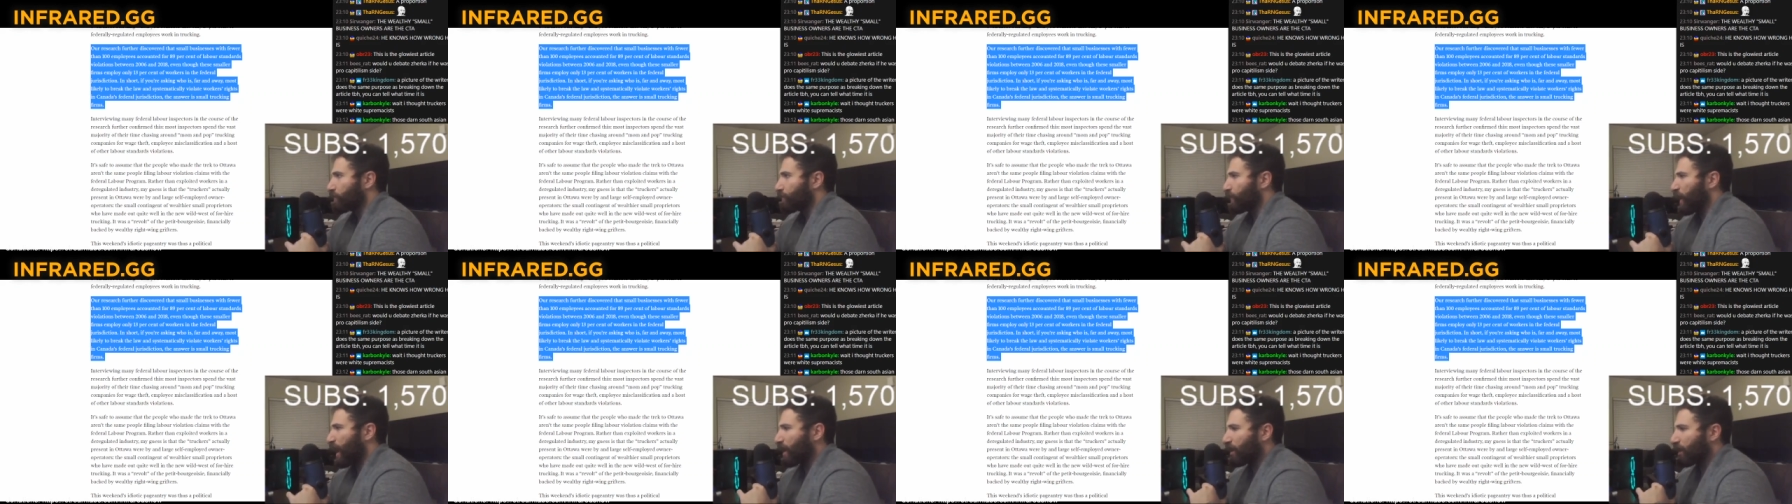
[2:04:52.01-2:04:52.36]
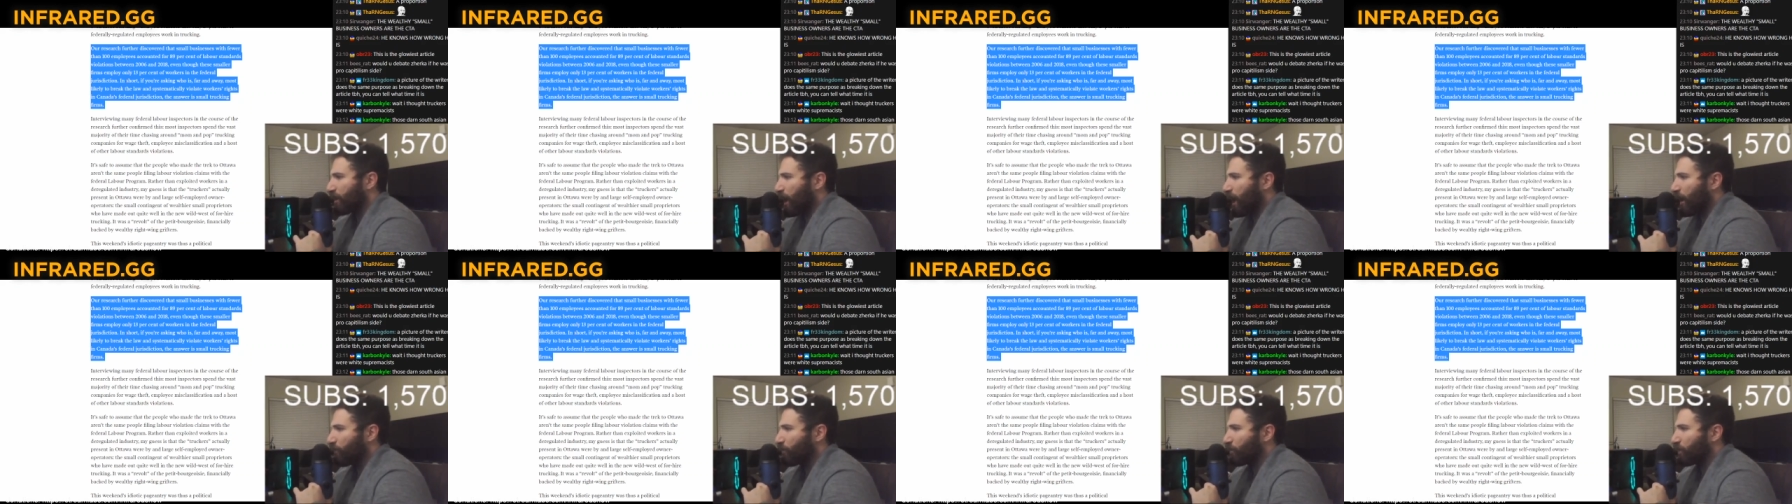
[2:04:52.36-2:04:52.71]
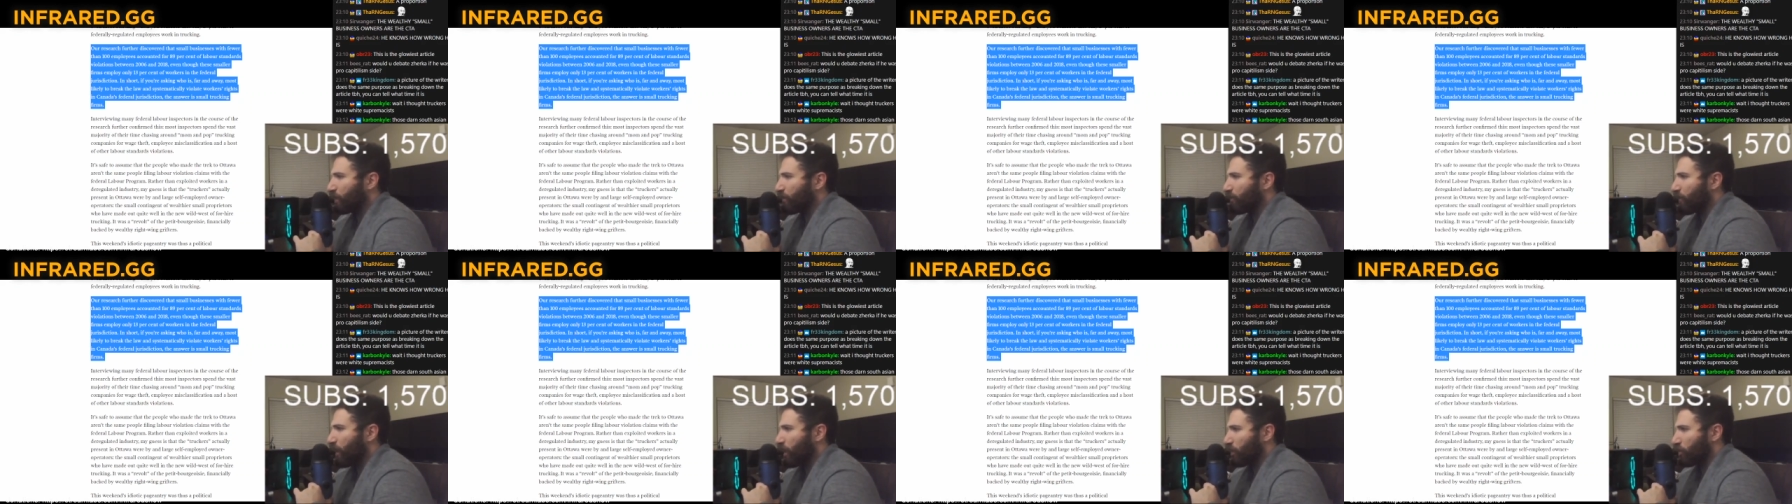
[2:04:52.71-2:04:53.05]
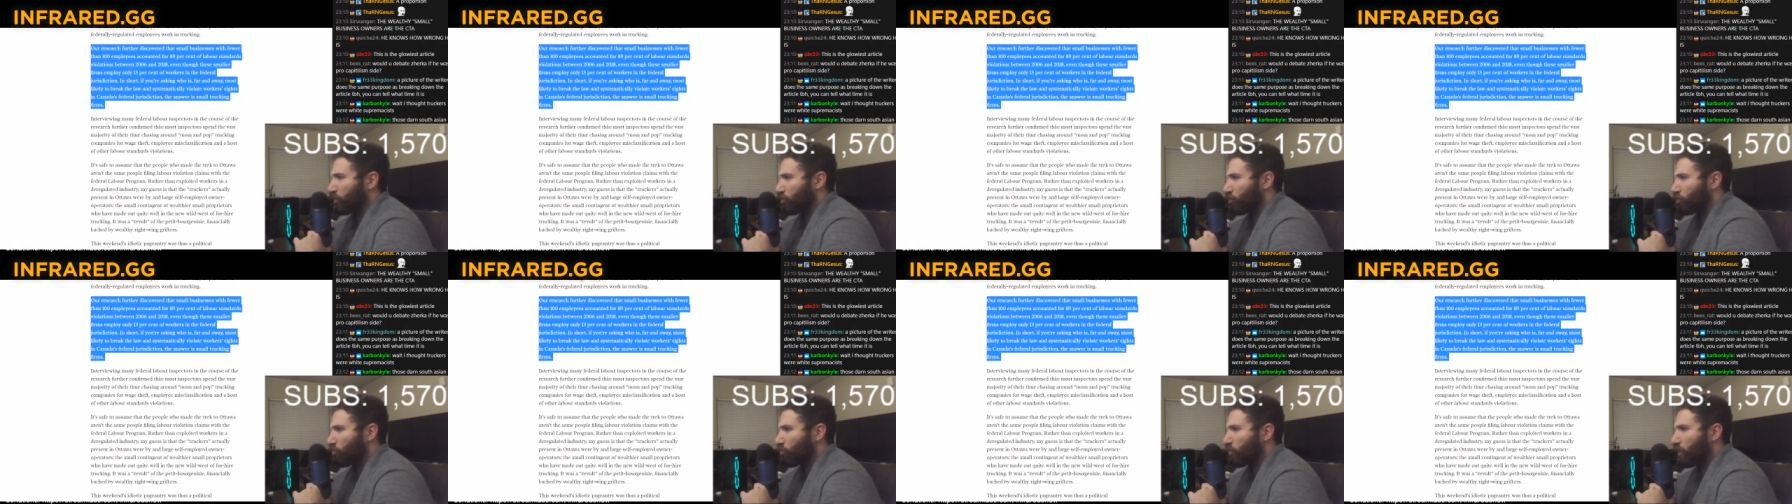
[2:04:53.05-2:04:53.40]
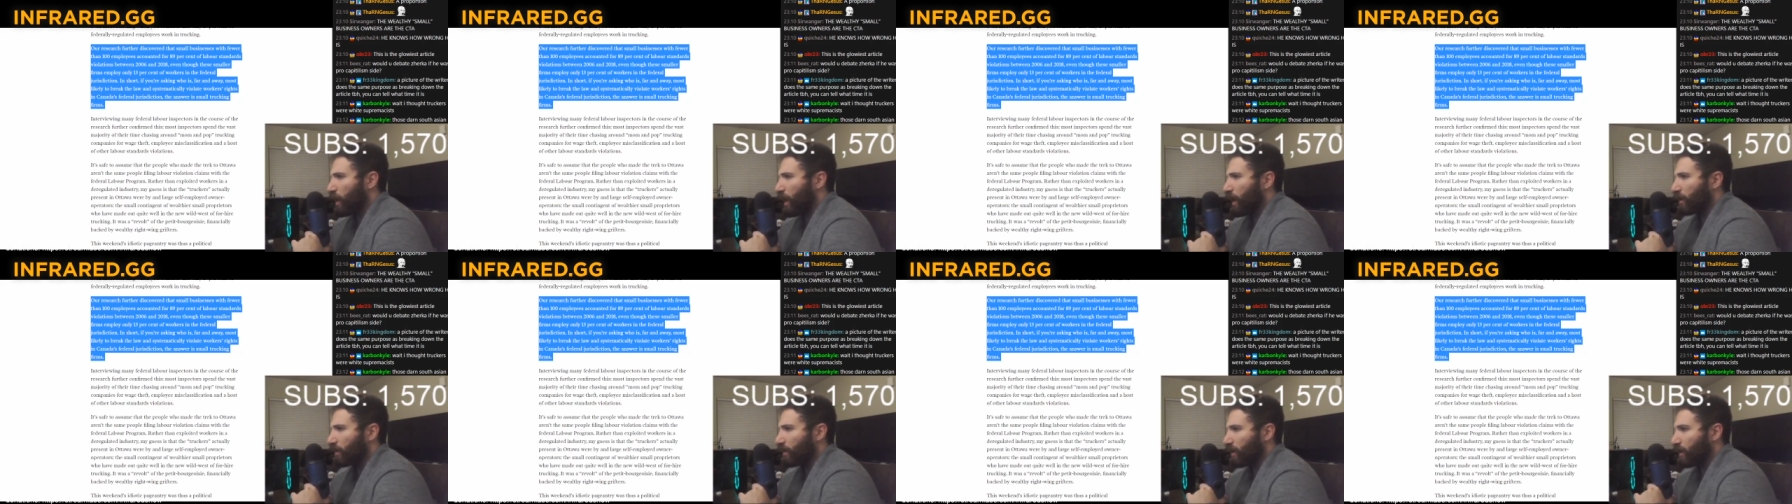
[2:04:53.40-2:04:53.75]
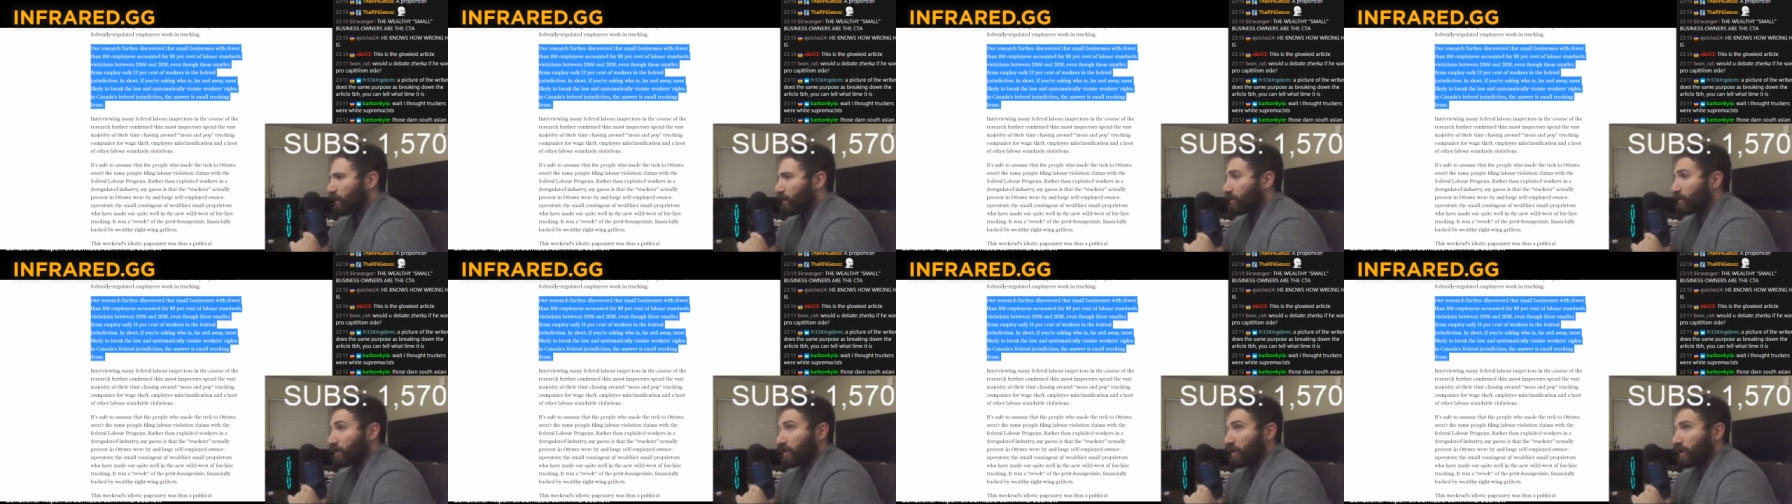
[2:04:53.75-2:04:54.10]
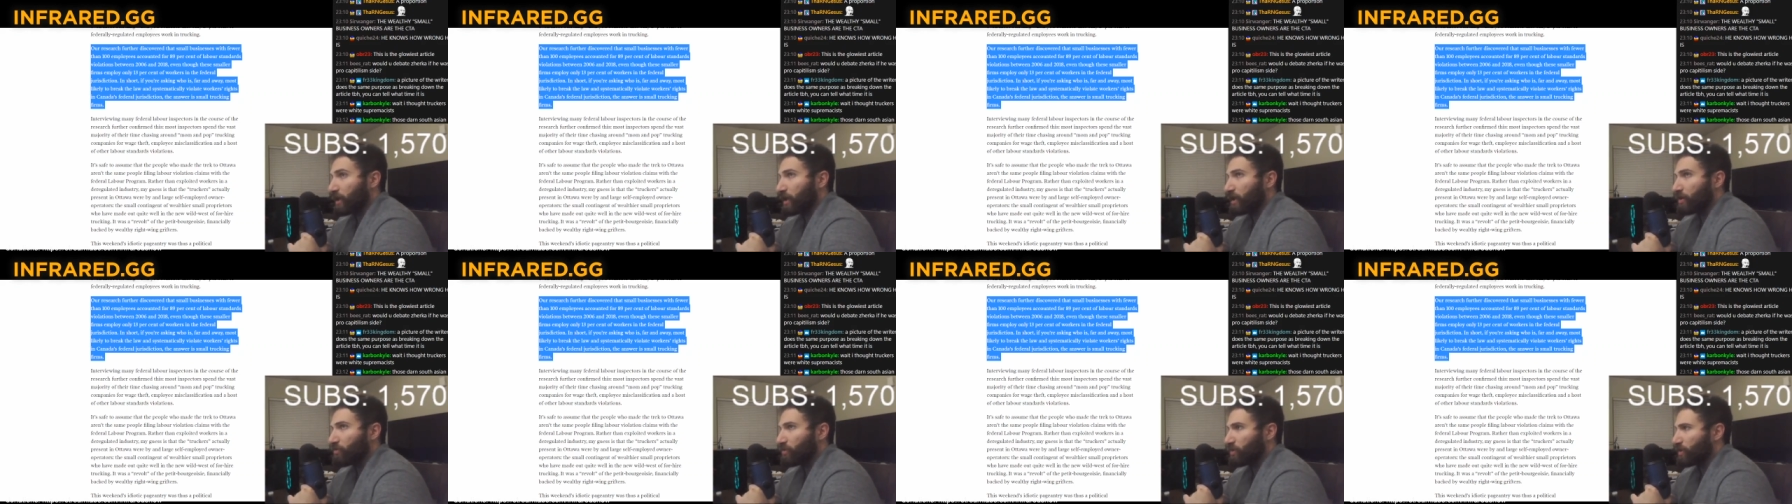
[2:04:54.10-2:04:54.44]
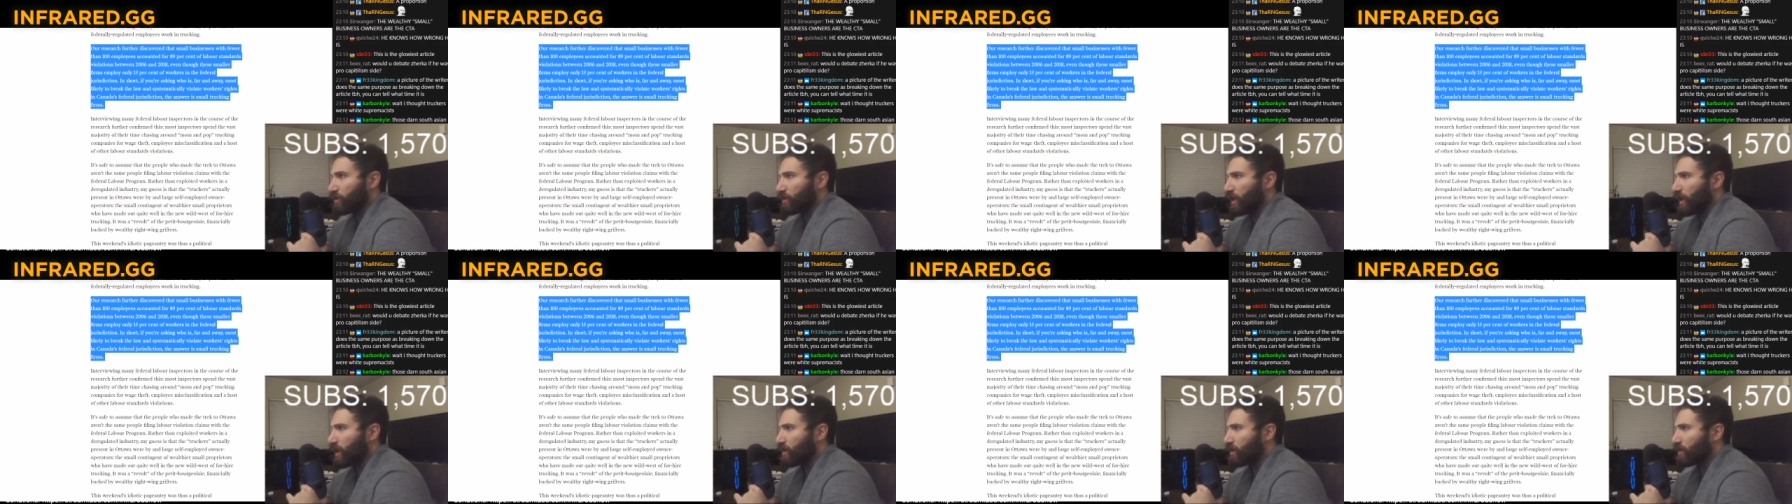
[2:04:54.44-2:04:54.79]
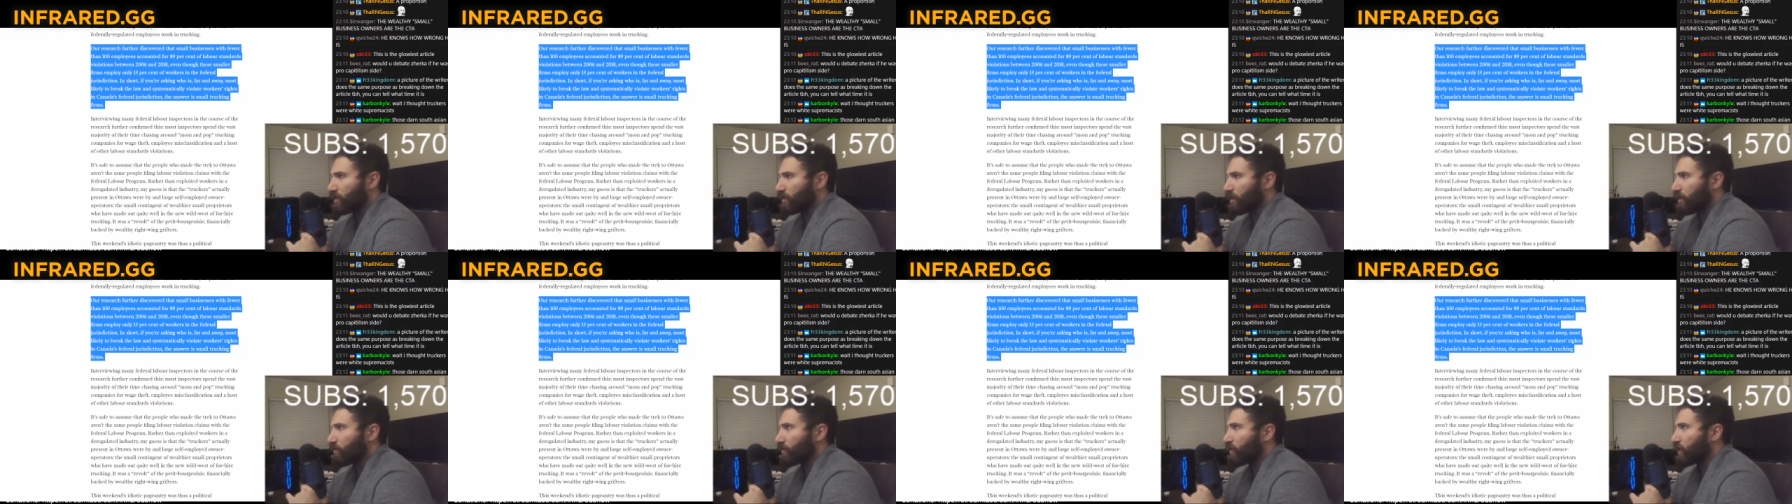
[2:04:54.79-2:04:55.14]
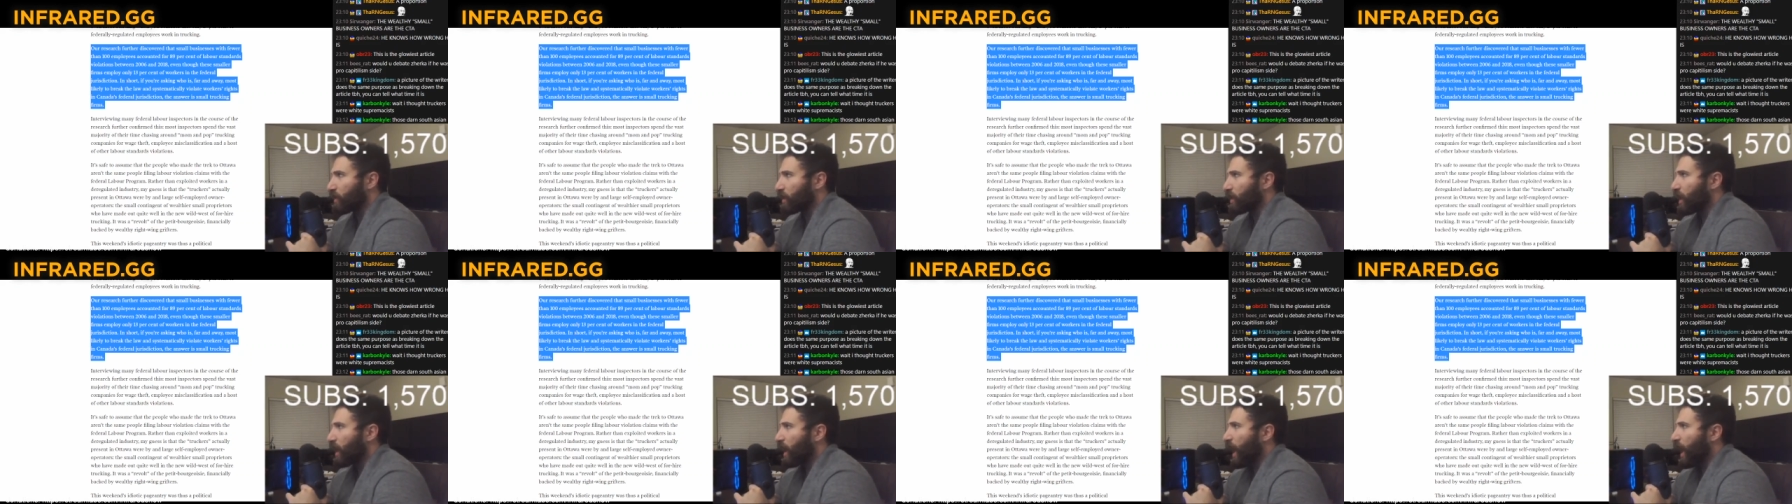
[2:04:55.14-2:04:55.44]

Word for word: I can't believe that Q guy linked it like he was saying something.